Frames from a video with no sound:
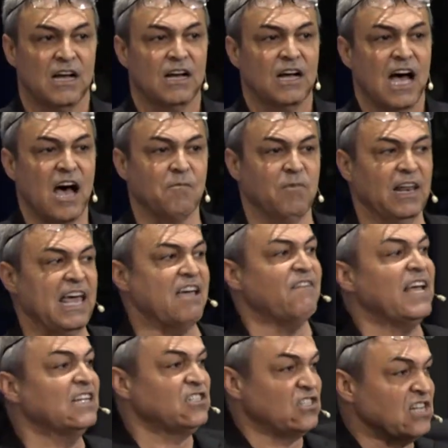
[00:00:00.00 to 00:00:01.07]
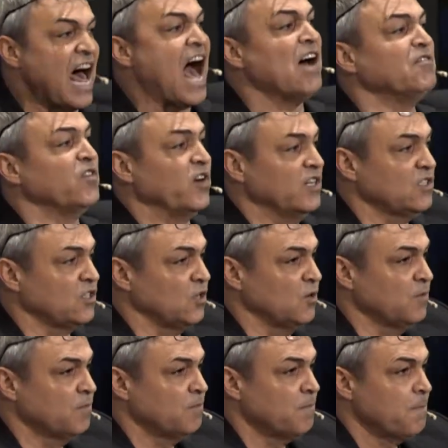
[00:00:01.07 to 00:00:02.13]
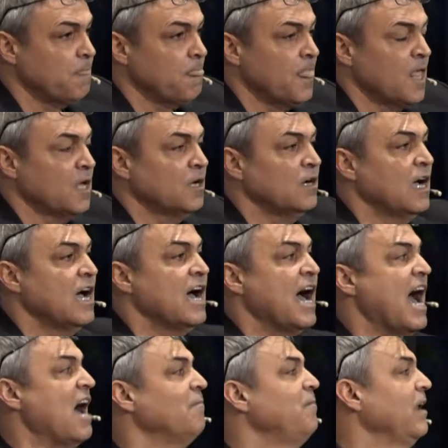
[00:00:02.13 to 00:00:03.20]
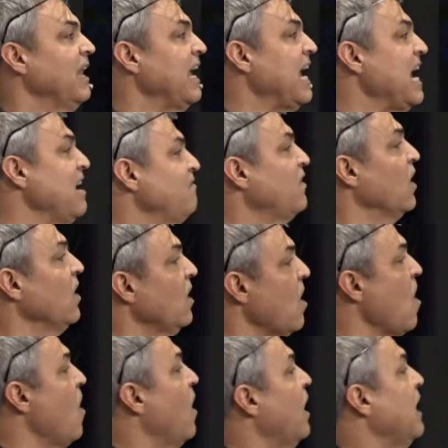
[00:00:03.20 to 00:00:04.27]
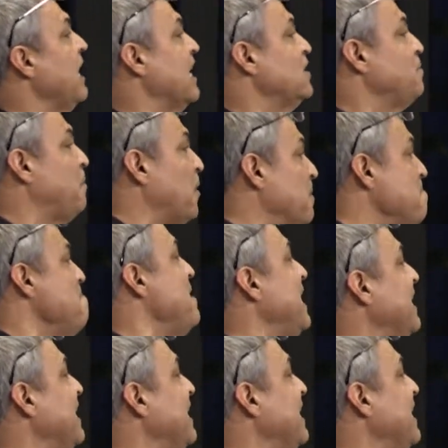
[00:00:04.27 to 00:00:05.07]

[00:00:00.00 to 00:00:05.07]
I believe he's sovereign. I believe the Lord is permitting